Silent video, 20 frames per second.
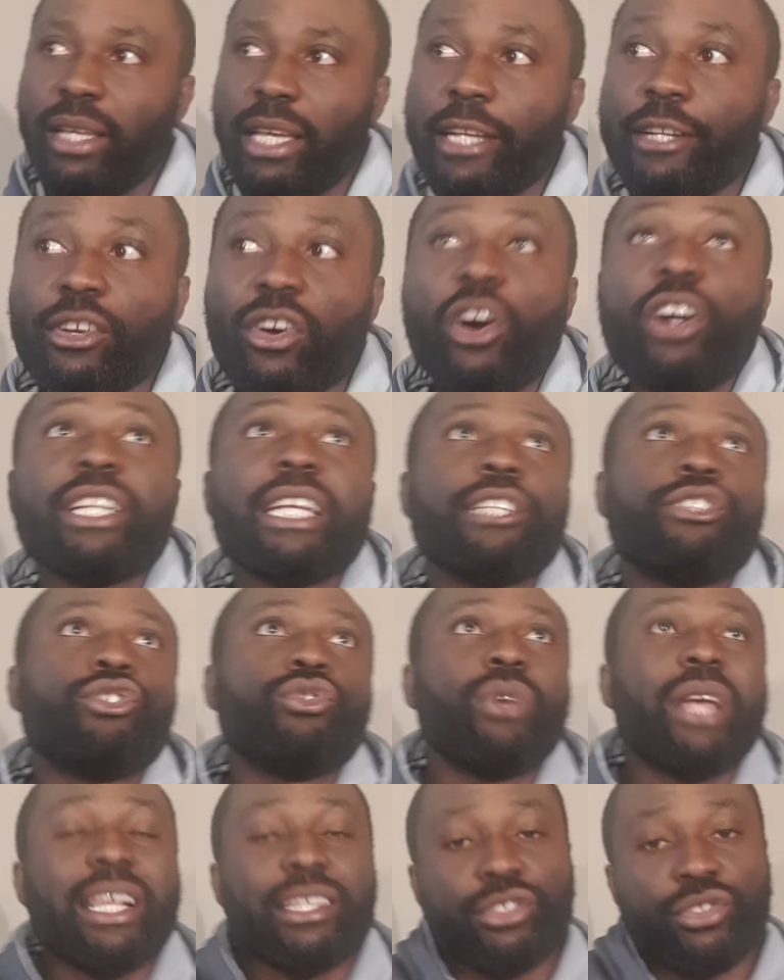in order
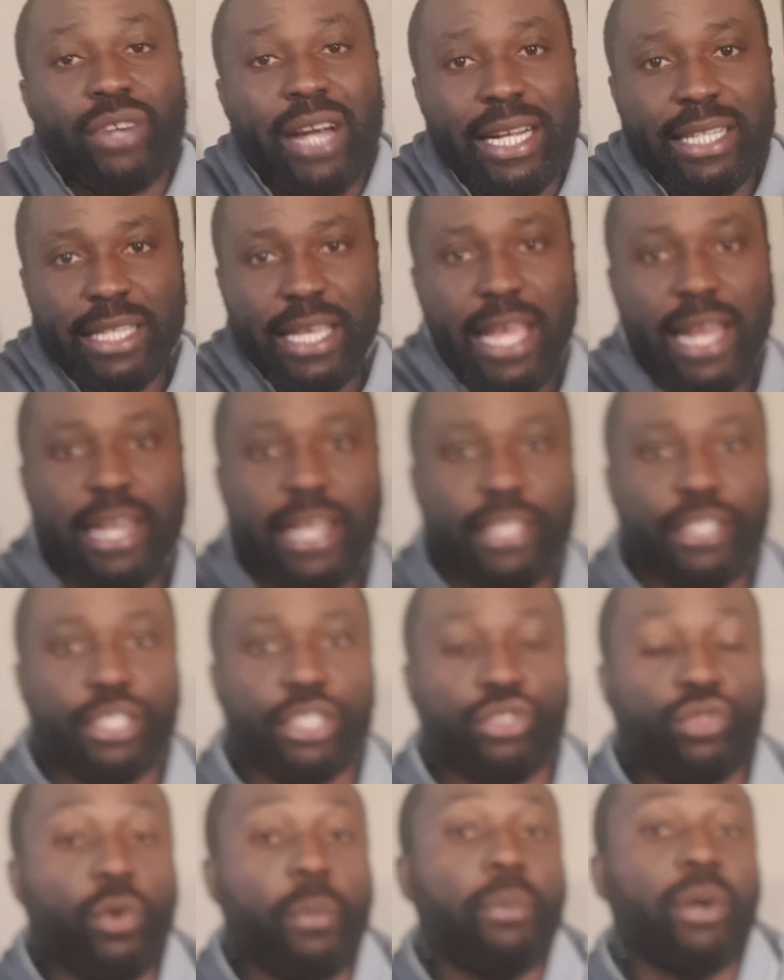to extract energy.
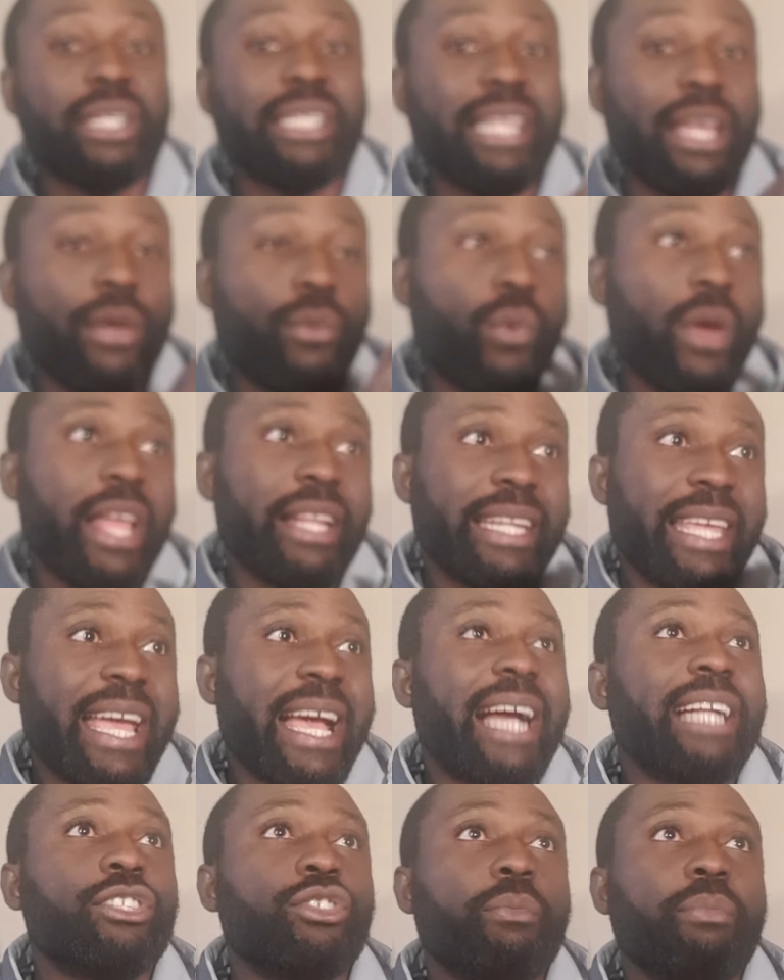So, but they they
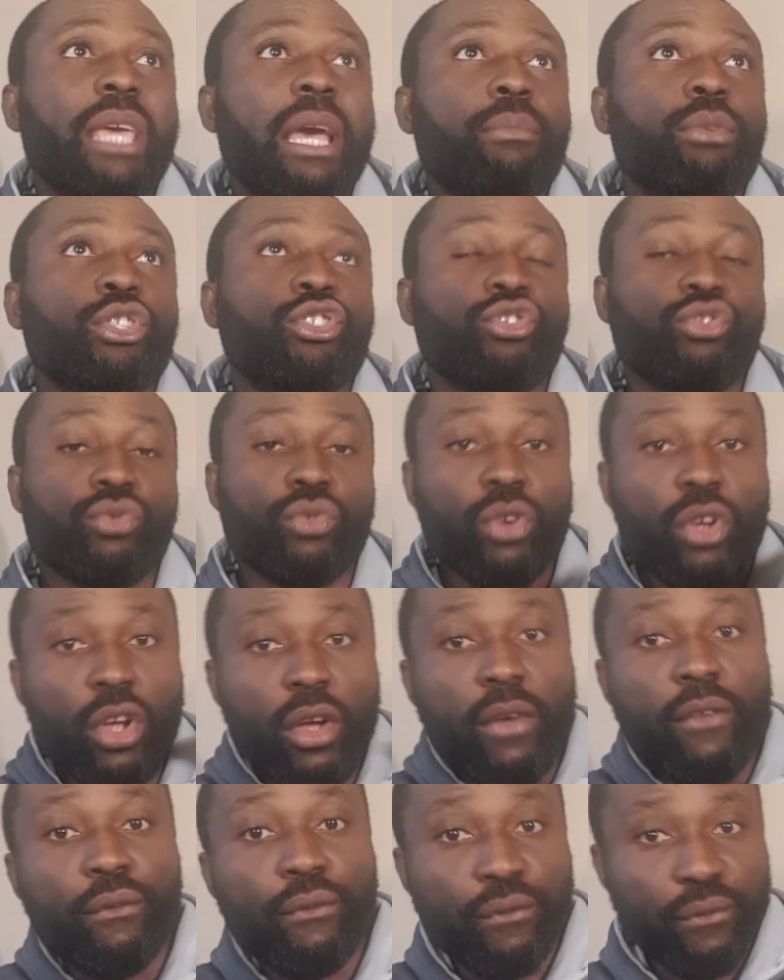had to be able to
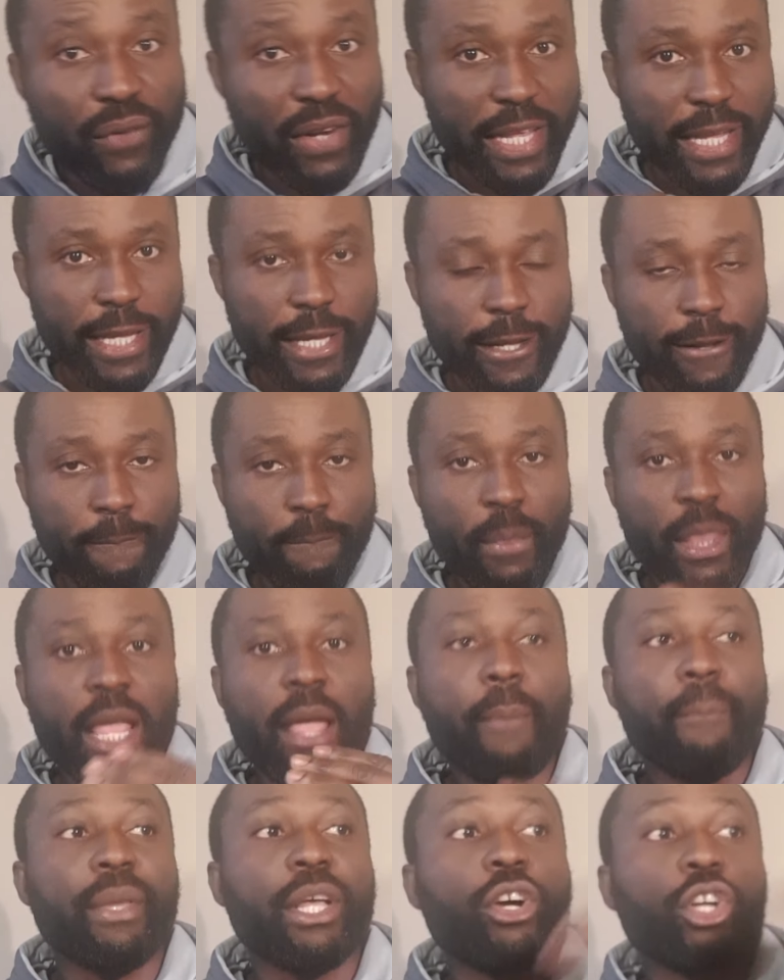flee
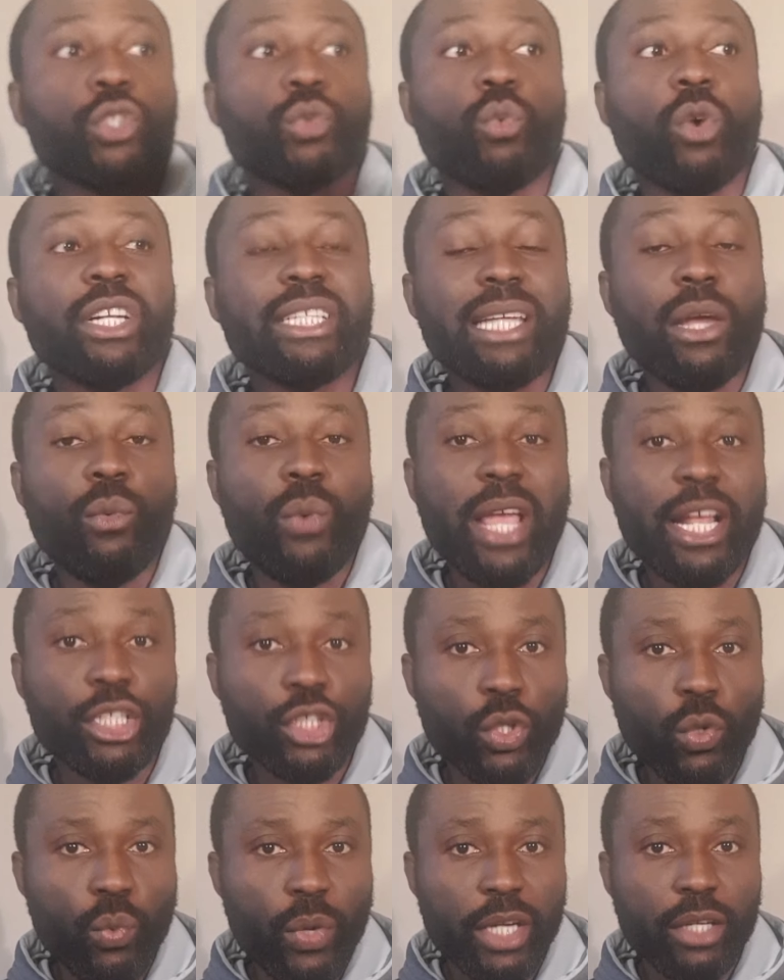because what they were
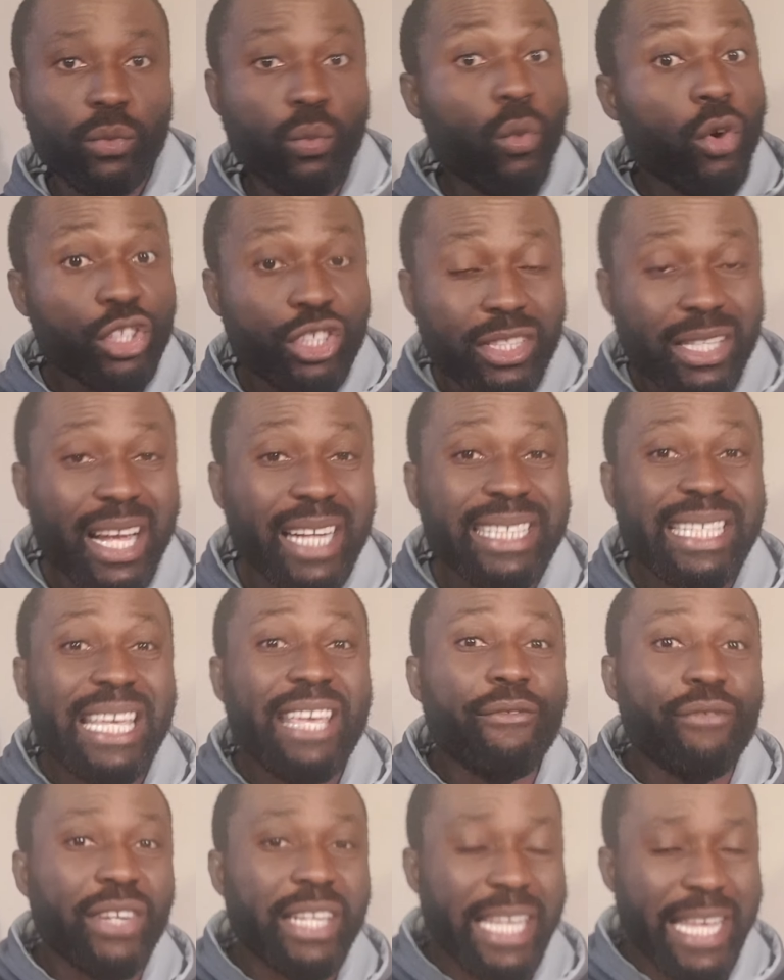doing was not
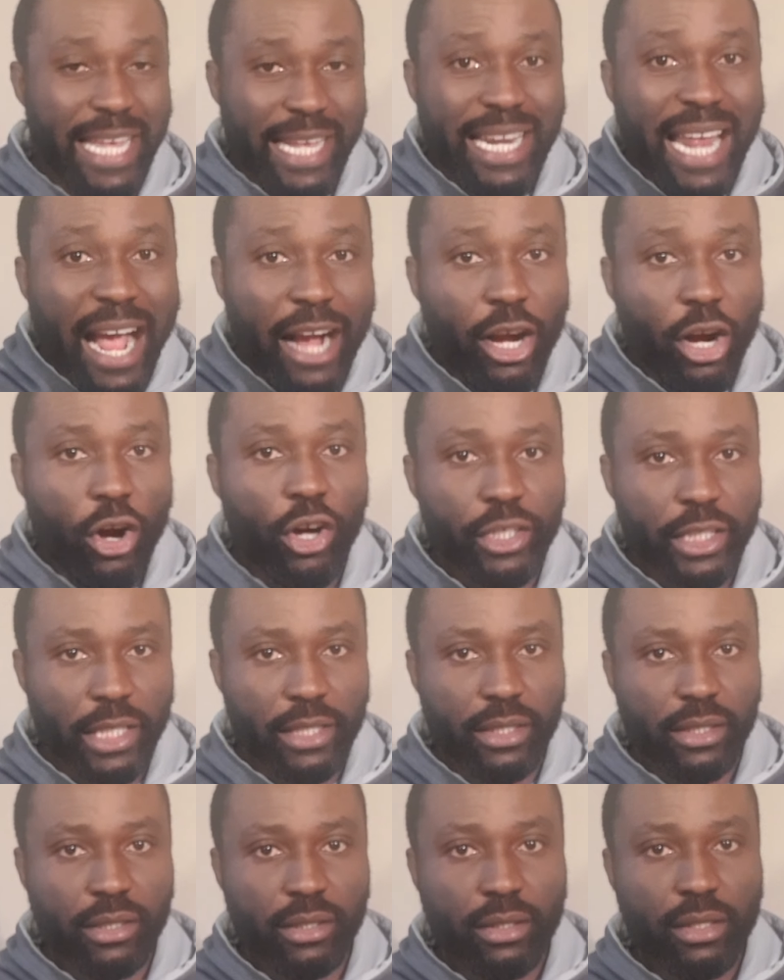even in
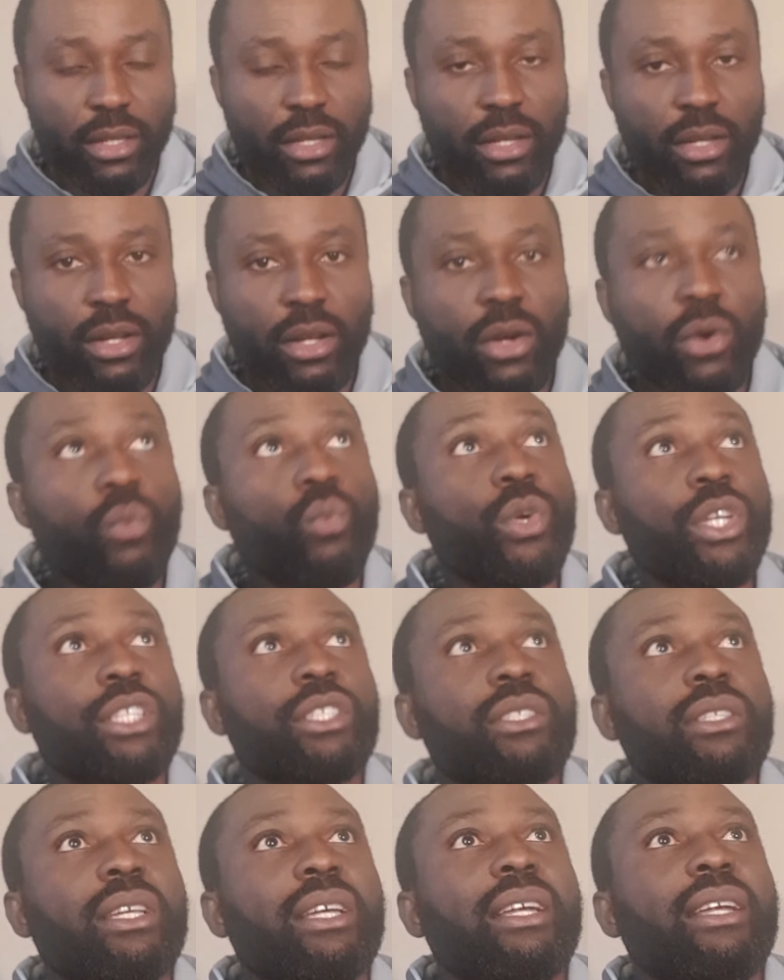accordance with,
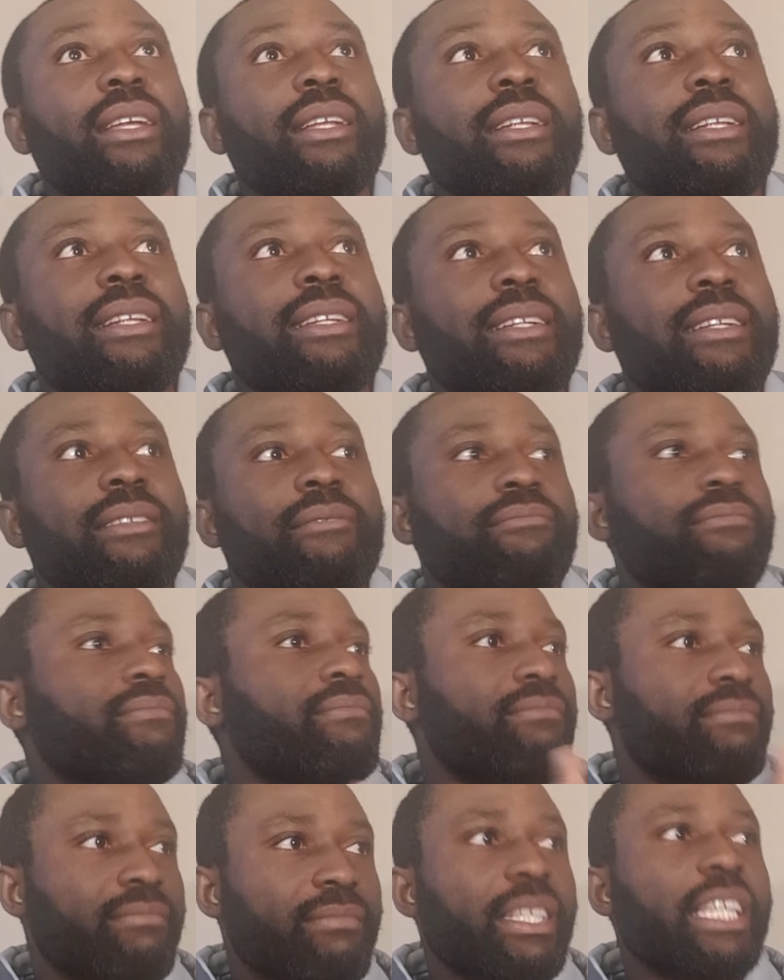
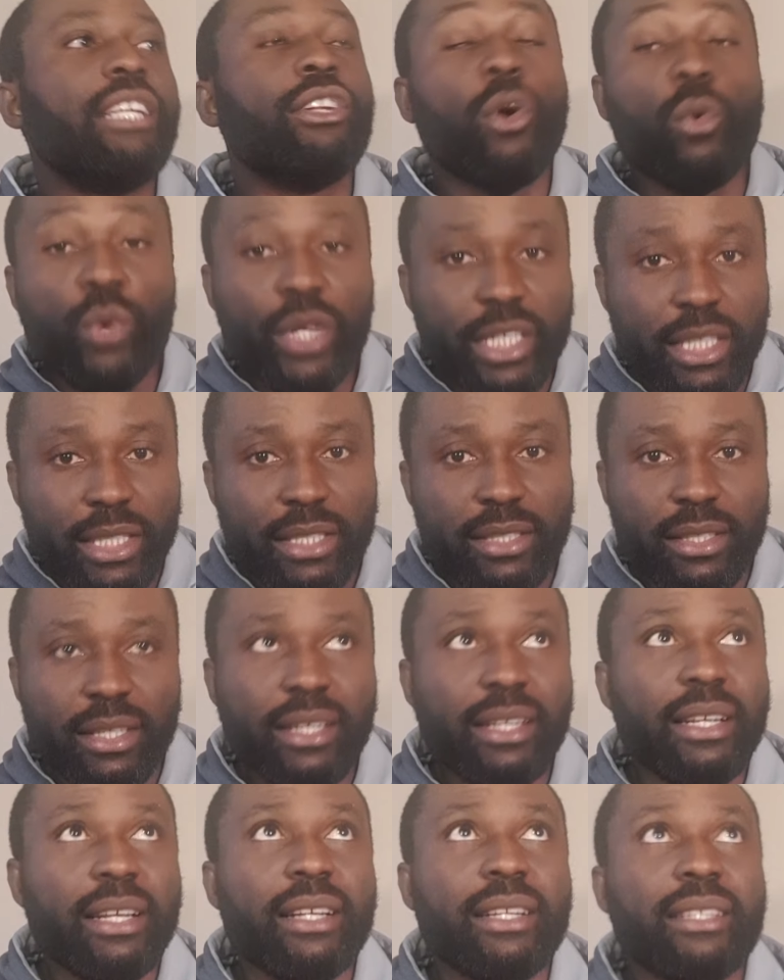you know, with
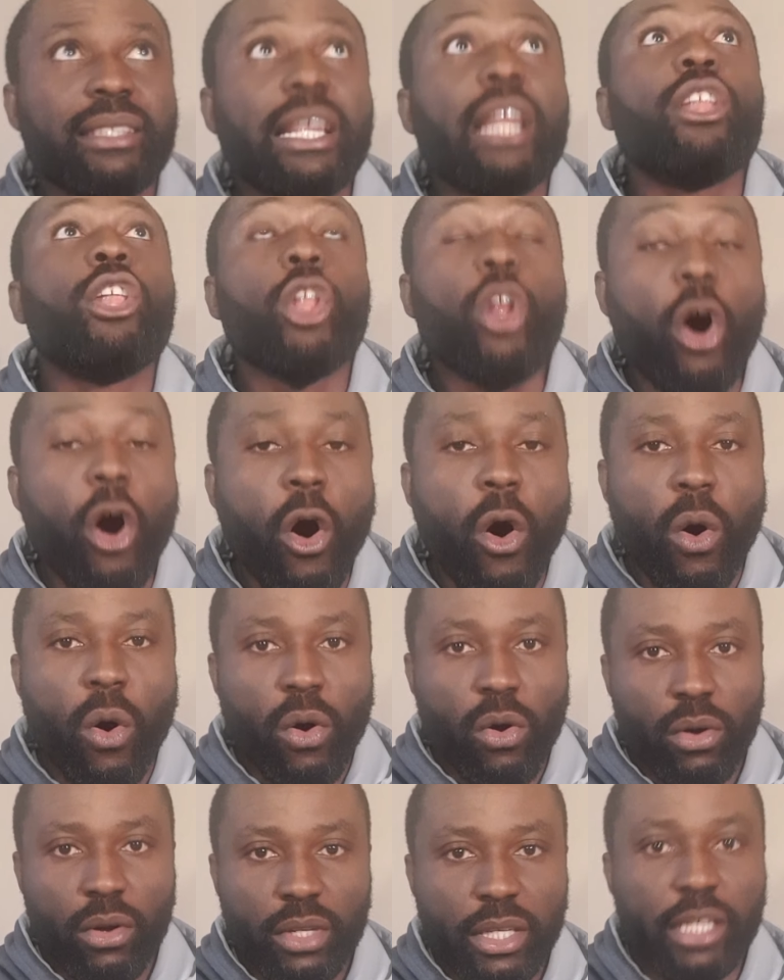the
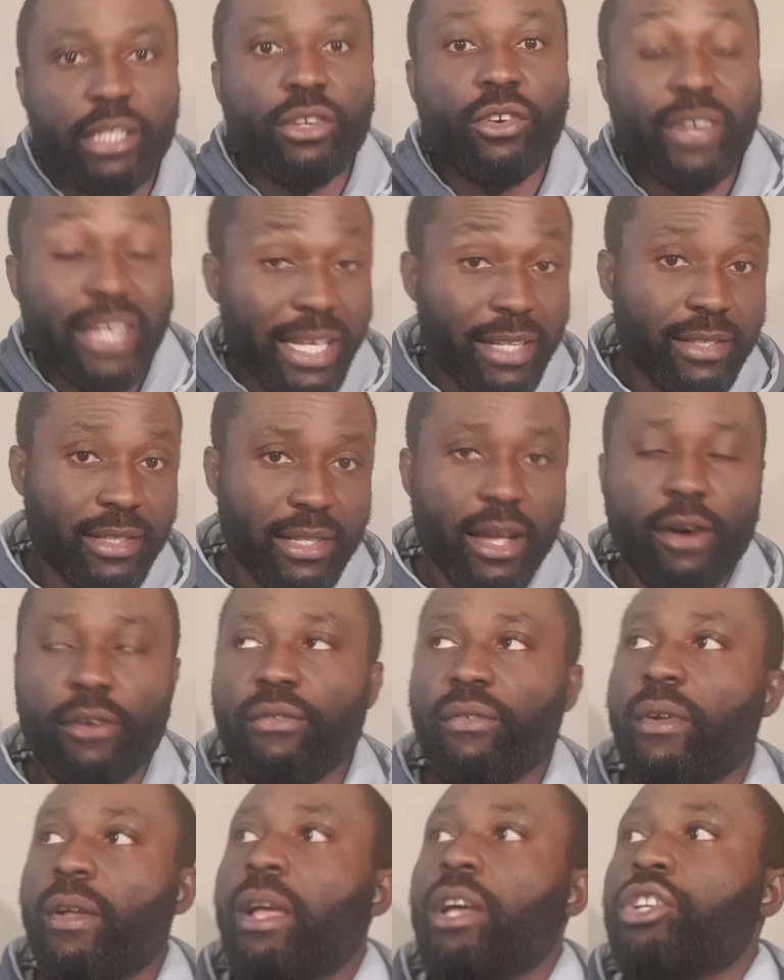law, you know,
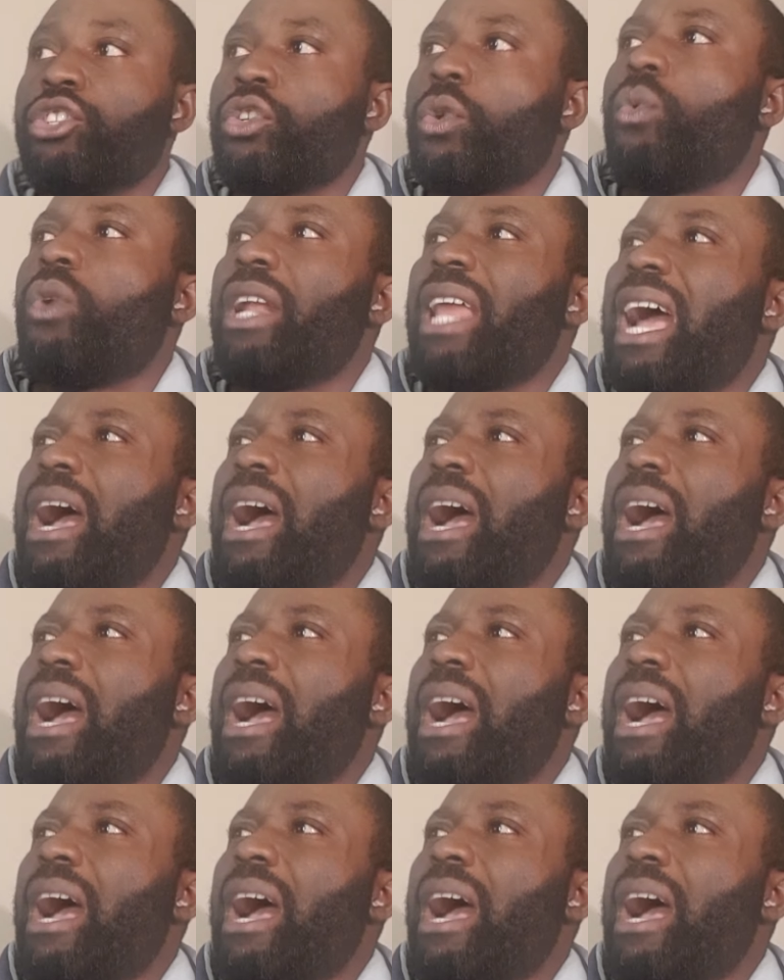itself. So what